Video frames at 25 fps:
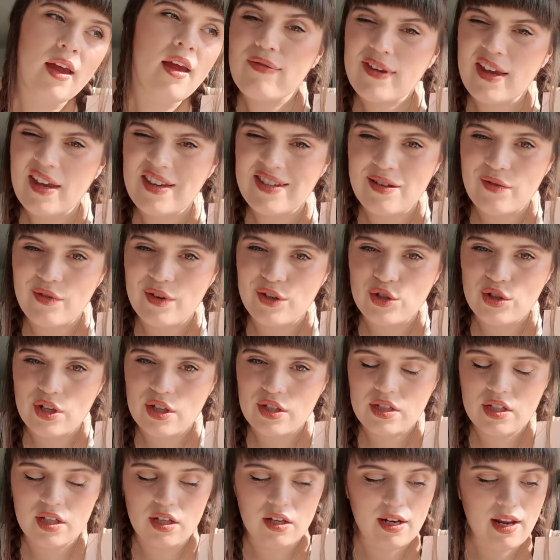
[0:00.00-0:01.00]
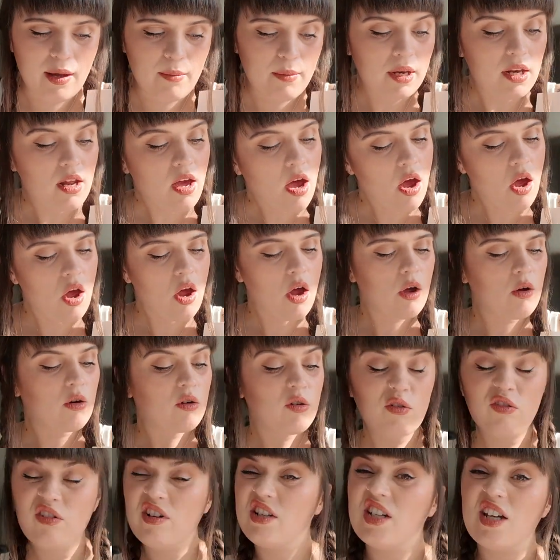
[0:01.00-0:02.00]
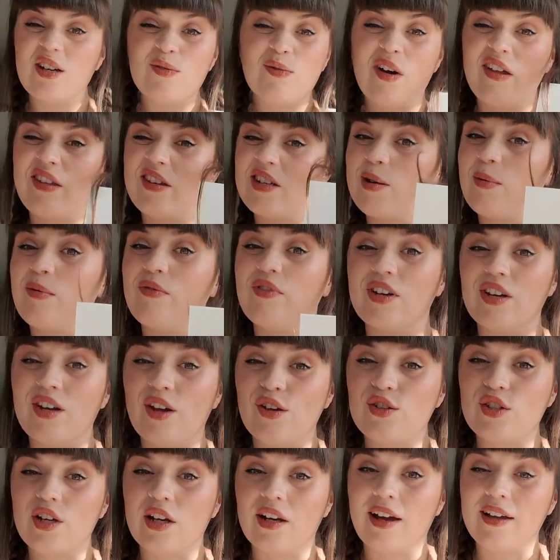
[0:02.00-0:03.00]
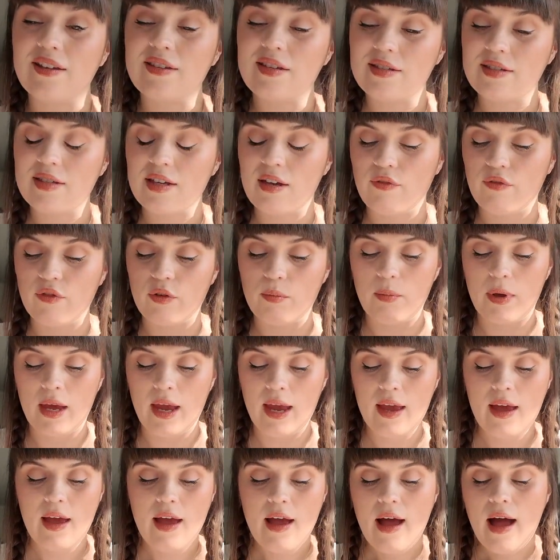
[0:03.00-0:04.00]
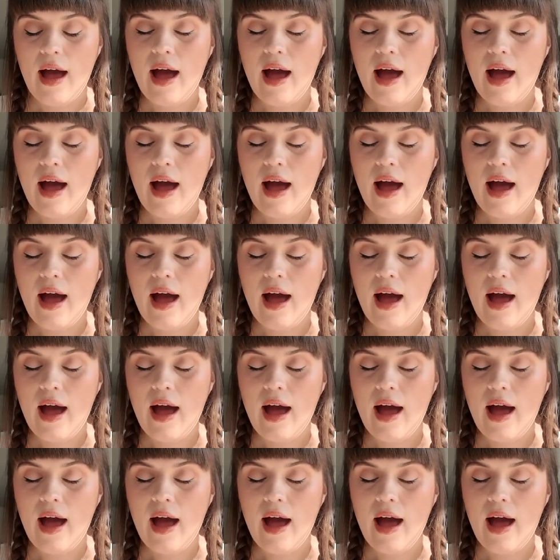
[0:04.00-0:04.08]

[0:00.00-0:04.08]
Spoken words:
If that is of interest to you, let me know, or indeed what other type of videos you'd like to see from me.